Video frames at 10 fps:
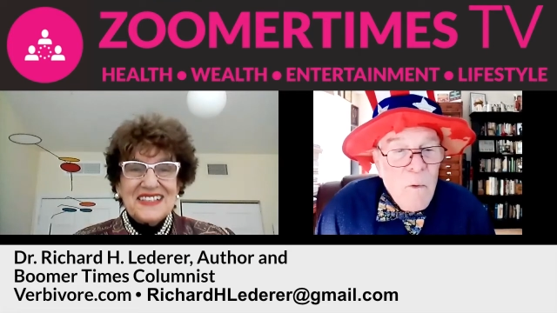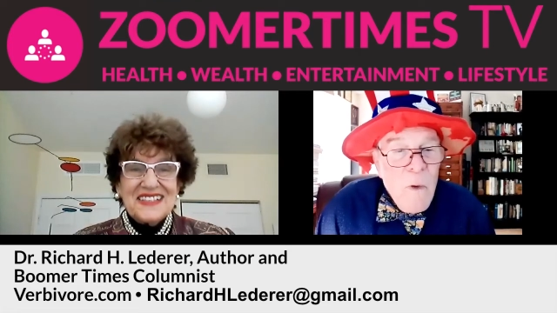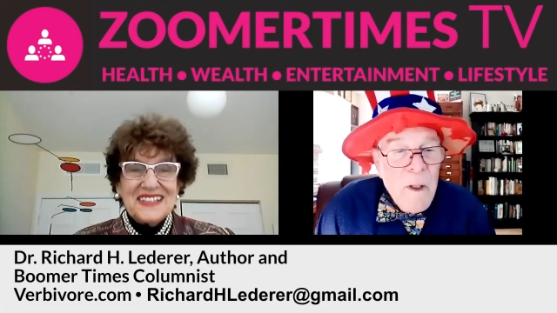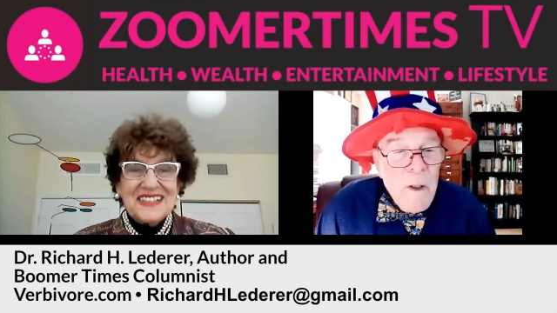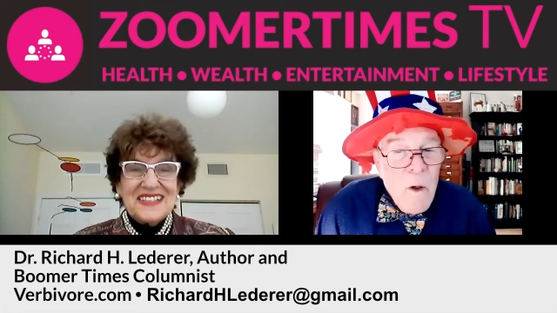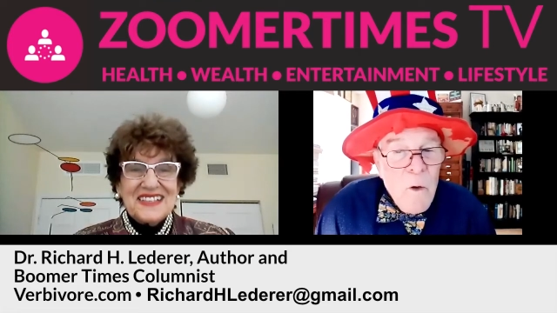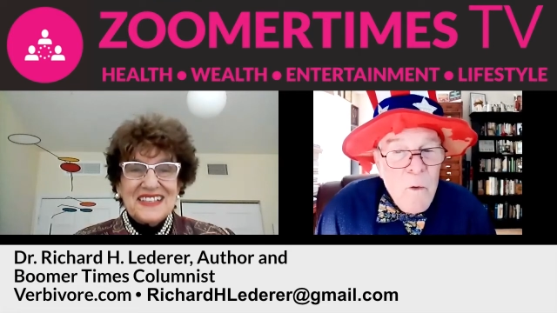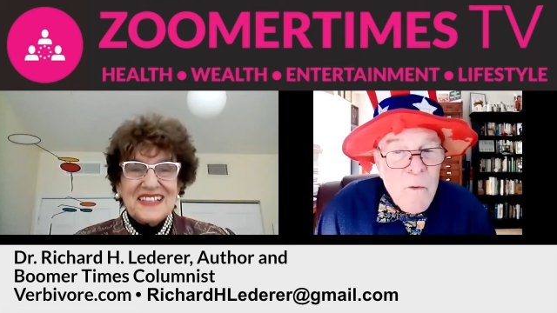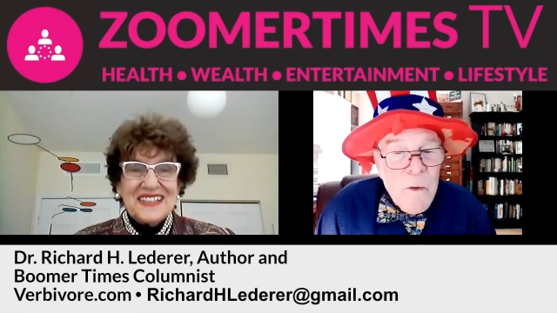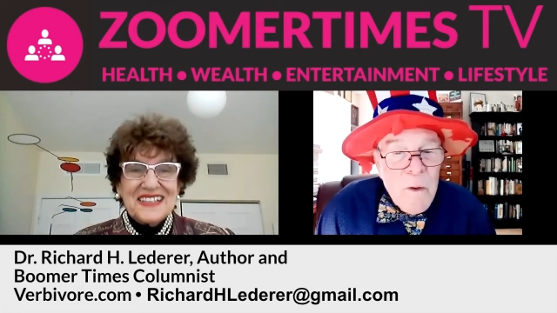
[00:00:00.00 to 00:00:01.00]
Speaker 1: well
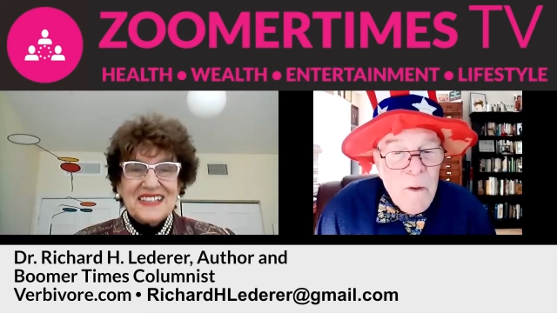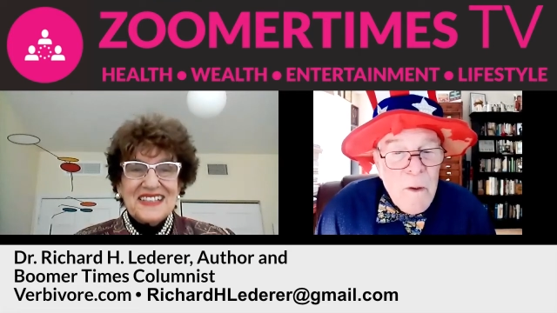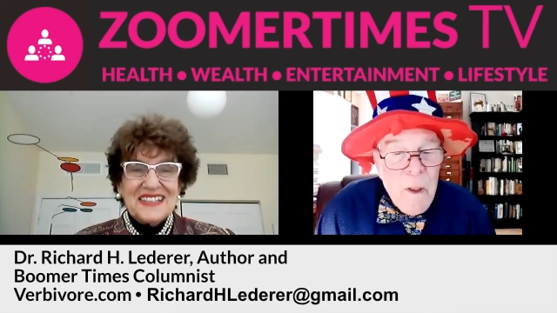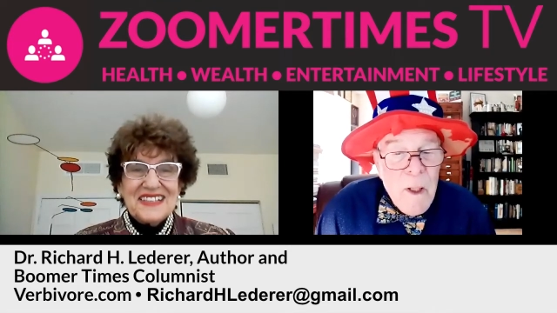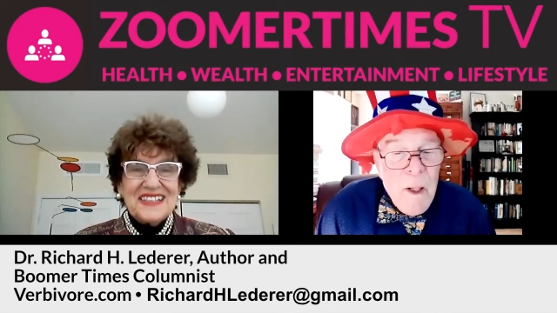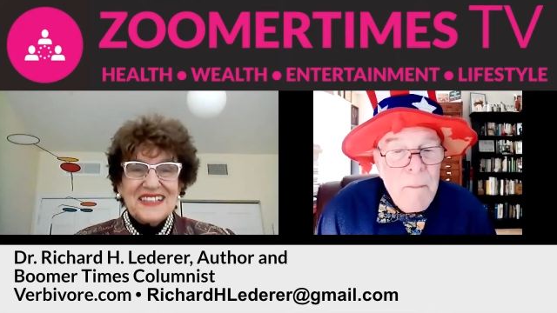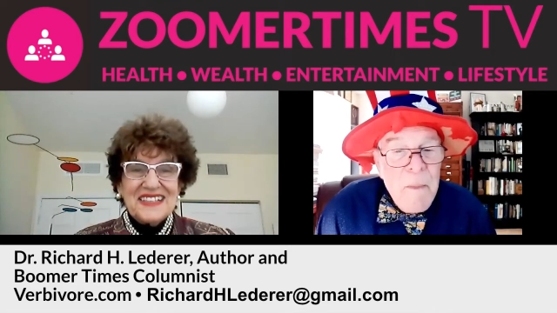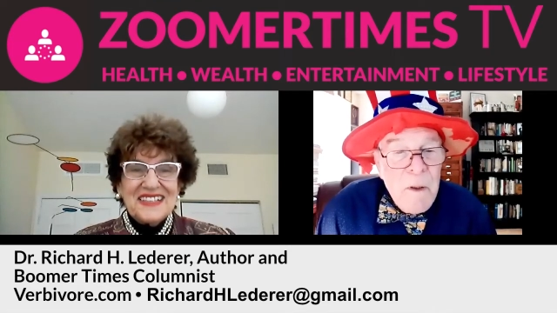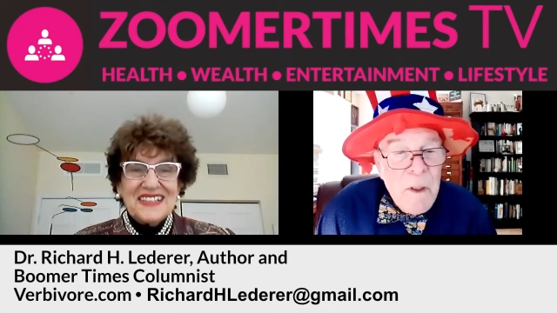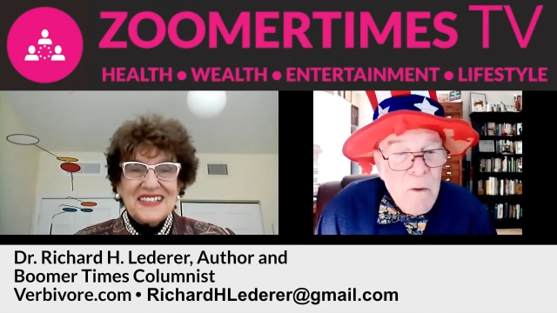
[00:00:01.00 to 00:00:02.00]
over a
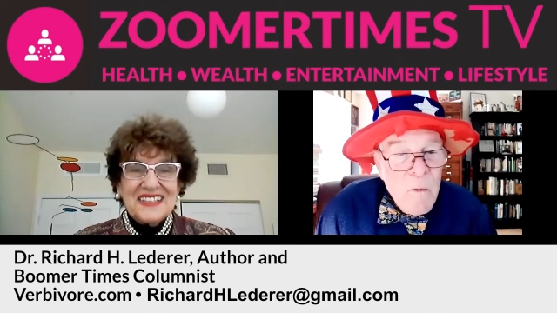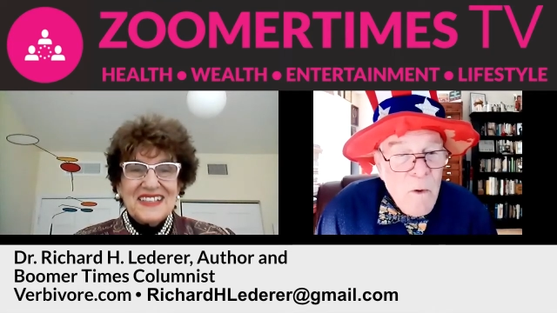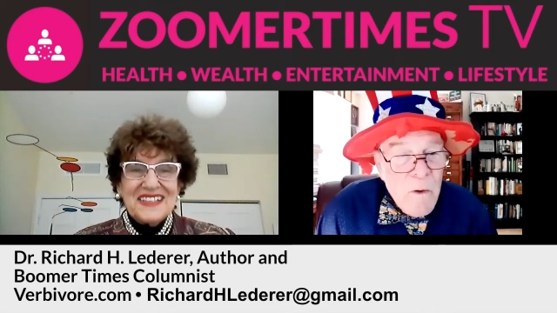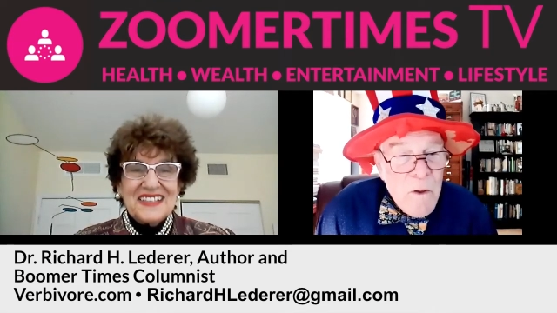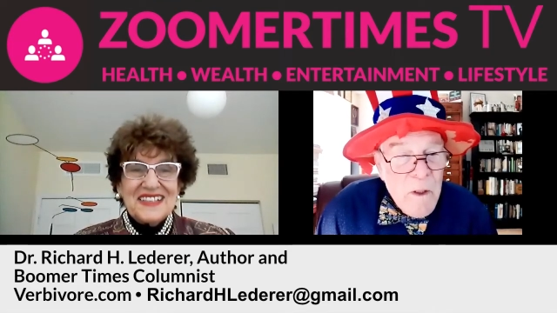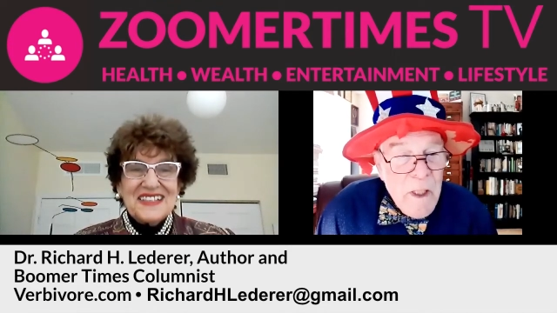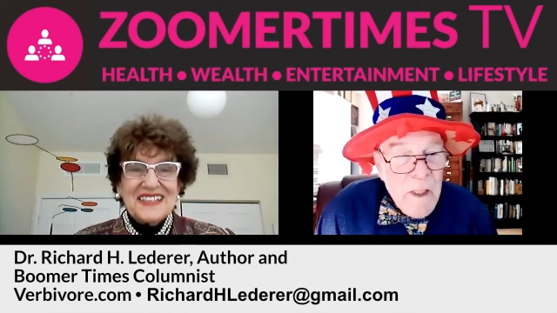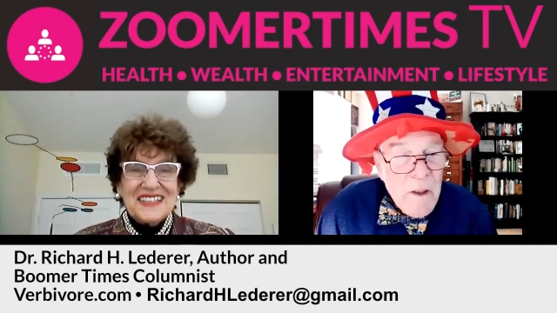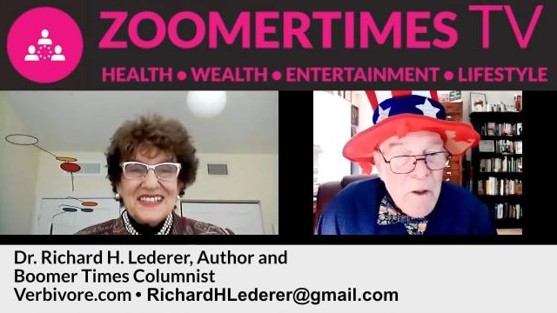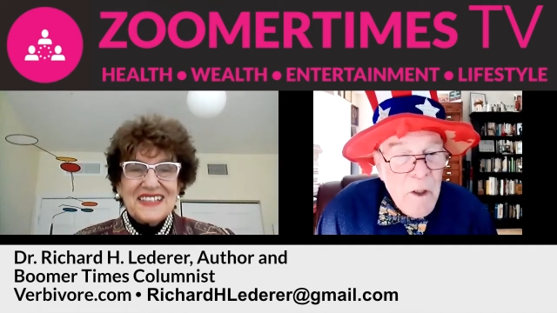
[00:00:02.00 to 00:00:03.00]
million words in
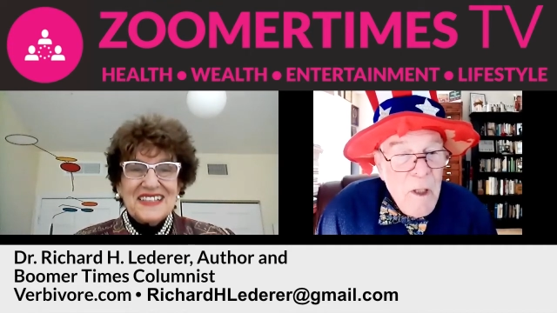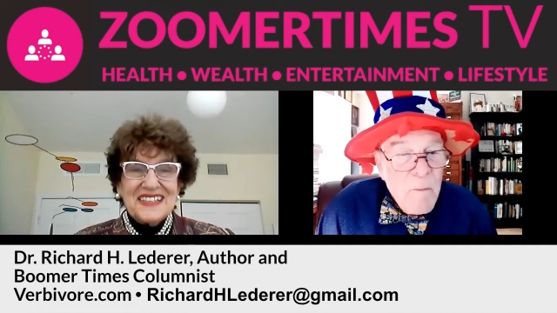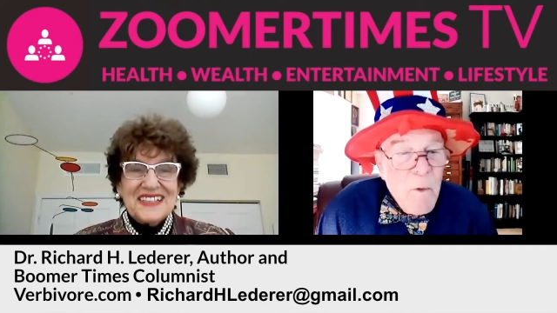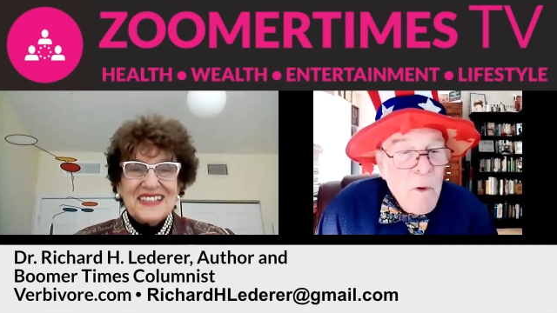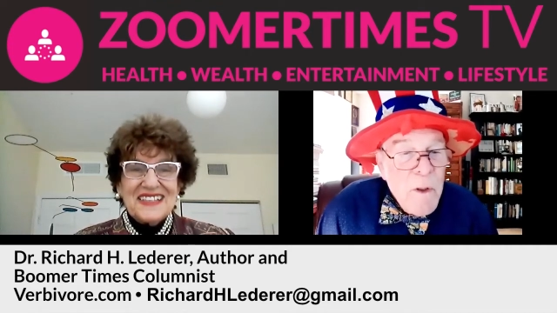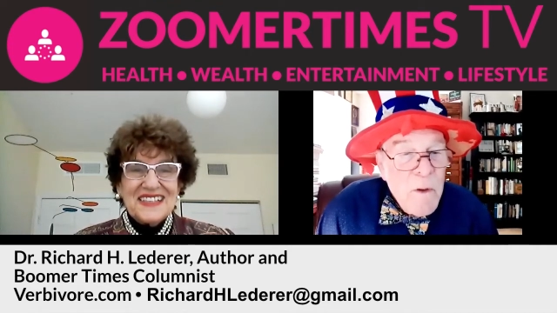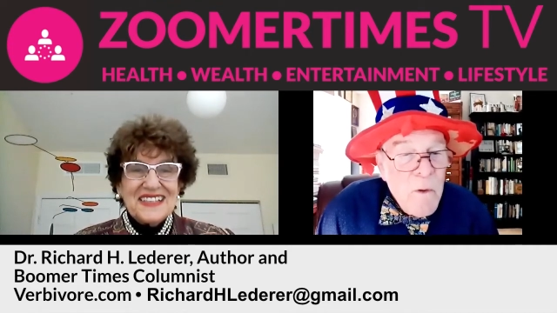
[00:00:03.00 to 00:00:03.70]
English, more than